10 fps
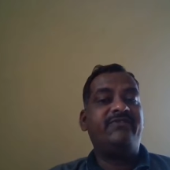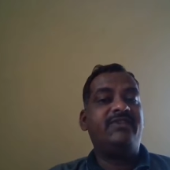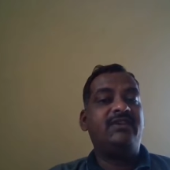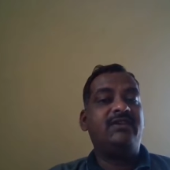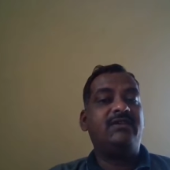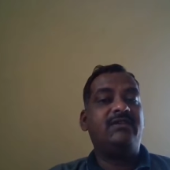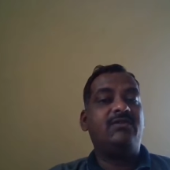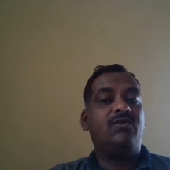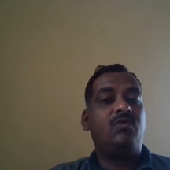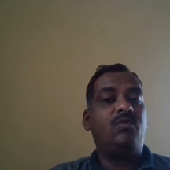of the
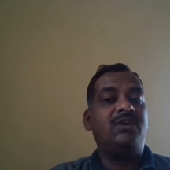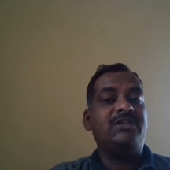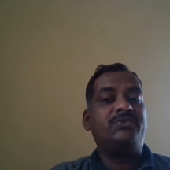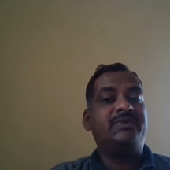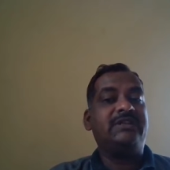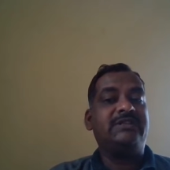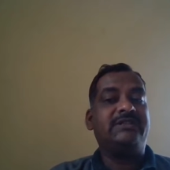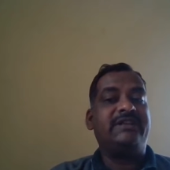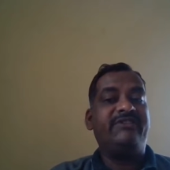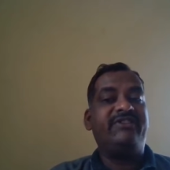Wordsworth
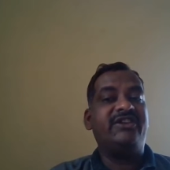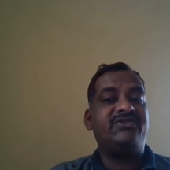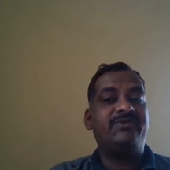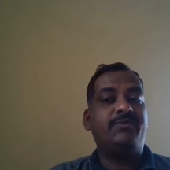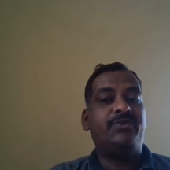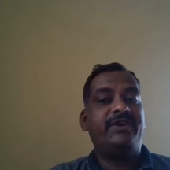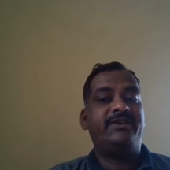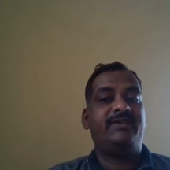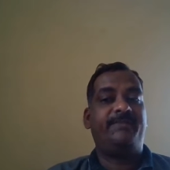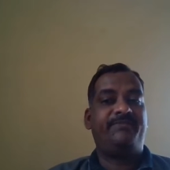definition of the
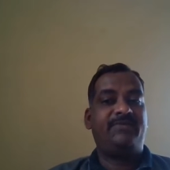poetry.